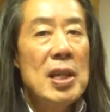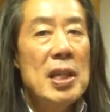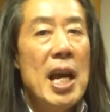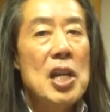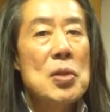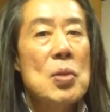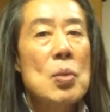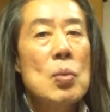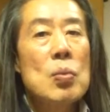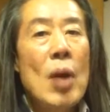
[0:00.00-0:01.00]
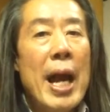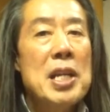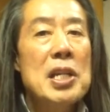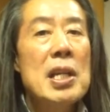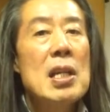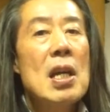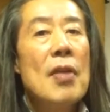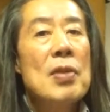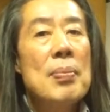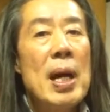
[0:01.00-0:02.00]
the actual writing
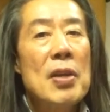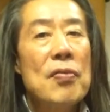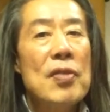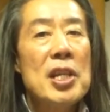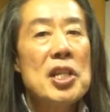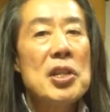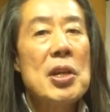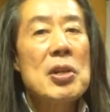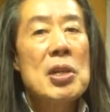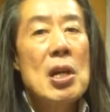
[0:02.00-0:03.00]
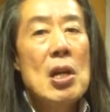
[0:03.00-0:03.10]
of the manifestos,